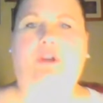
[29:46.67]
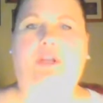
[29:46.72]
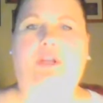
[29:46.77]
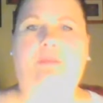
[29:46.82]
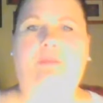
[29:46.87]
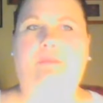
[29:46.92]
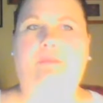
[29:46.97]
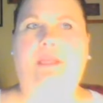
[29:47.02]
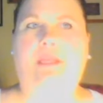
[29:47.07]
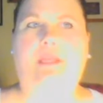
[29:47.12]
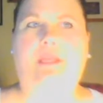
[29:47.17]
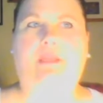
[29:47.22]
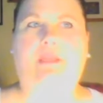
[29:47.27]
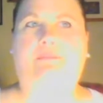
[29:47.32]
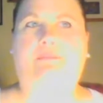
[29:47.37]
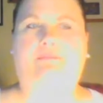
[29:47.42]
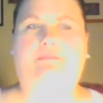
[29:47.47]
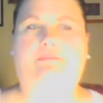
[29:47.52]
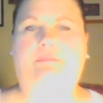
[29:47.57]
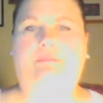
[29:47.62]
It can
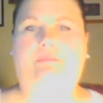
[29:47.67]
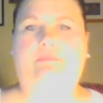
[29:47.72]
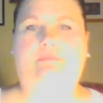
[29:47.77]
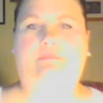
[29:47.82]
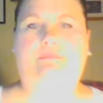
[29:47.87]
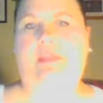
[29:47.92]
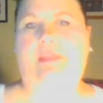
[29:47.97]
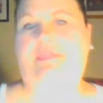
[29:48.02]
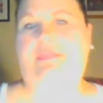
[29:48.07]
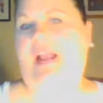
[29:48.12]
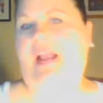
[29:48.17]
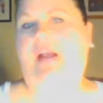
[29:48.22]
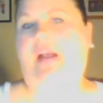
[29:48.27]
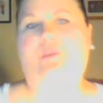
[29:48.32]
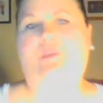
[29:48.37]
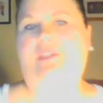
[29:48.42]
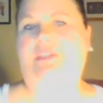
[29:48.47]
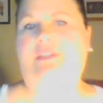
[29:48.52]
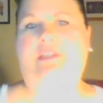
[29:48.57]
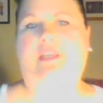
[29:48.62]
be
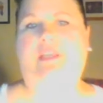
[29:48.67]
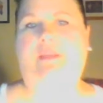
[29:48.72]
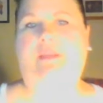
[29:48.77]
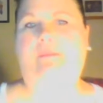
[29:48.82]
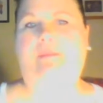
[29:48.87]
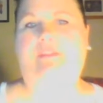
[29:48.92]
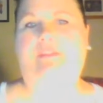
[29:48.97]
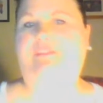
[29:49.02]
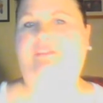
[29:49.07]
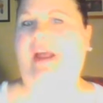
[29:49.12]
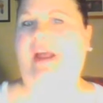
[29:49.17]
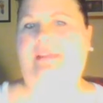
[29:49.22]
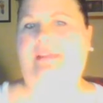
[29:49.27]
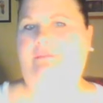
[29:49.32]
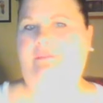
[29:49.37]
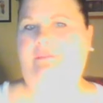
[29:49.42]
1,000, it can be 5.